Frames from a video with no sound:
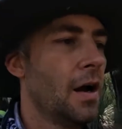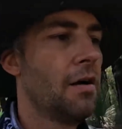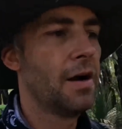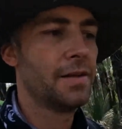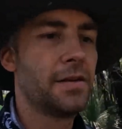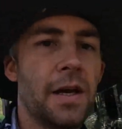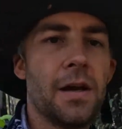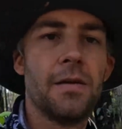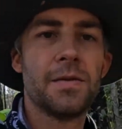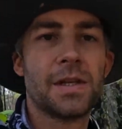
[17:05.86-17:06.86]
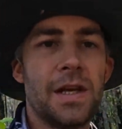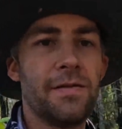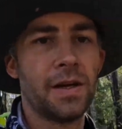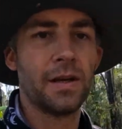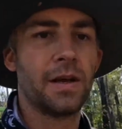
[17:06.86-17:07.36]
Alright, so yeah, I'm just
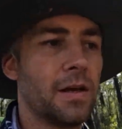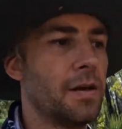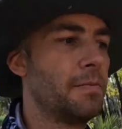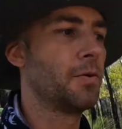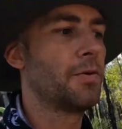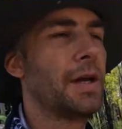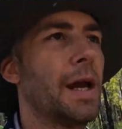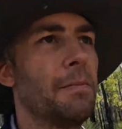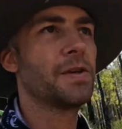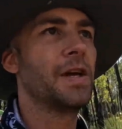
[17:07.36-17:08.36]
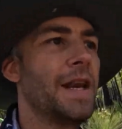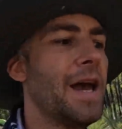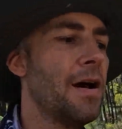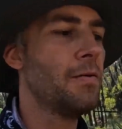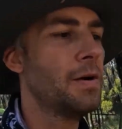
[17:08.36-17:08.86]
leaving Bull Creek campsite
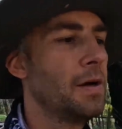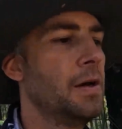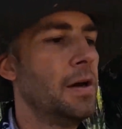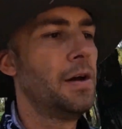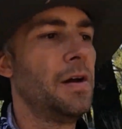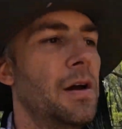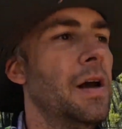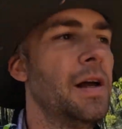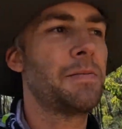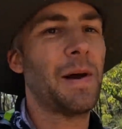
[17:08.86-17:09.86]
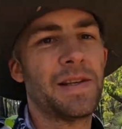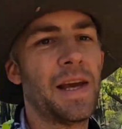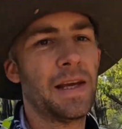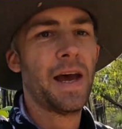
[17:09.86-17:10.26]
now. I think it's about 10